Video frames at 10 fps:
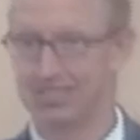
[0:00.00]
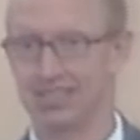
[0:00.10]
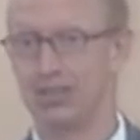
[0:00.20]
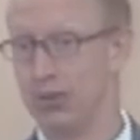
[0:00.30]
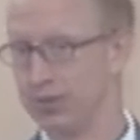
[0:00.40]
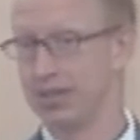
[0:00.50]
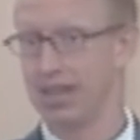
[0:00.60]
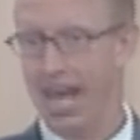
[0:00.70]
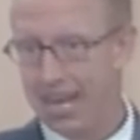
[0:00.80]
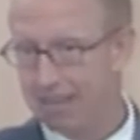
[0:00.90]
don't
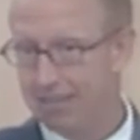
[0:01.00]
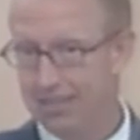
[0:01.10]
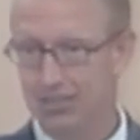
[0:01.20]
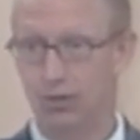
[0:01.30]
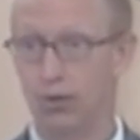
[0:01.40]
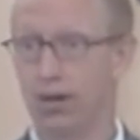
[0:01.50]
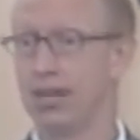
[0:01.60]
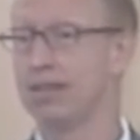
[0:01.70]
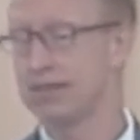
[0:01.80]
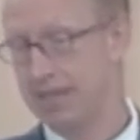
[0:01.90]
like this or
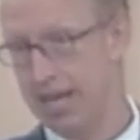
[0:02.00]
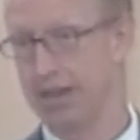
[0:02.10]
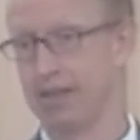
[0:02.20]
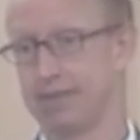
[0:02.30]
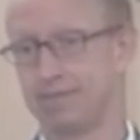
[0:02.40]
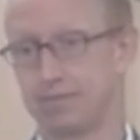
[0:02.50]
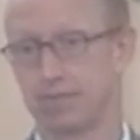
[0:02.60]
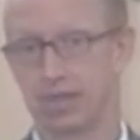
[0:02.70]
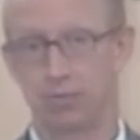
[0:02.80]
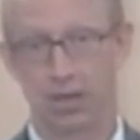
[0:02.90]
understand it,
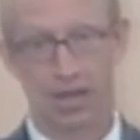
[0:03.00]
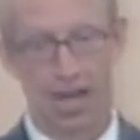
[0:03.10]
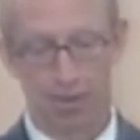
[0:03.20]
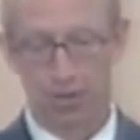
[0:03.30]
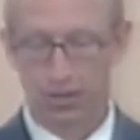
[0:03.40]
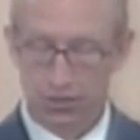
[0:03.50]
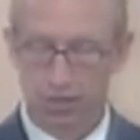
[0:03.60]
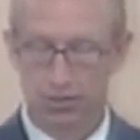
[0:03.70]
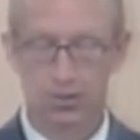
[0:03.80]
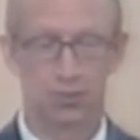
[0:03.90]
but I'm going to
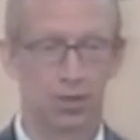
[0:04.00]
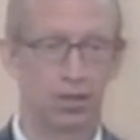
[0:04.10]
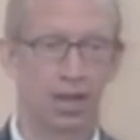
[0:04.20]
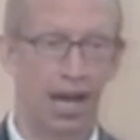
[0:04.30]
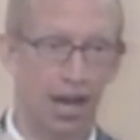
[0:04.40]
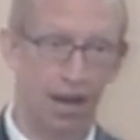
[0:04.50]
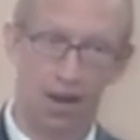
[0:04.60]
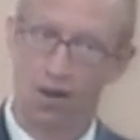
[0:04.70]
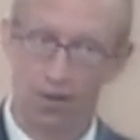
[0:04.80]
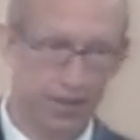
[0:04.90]
trust Your Word.
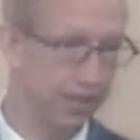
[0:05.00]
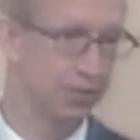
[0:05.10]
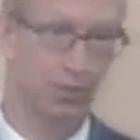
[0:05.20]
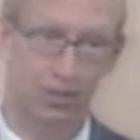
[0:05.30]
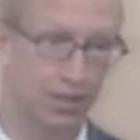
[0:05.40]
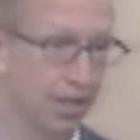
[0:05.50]
All things work together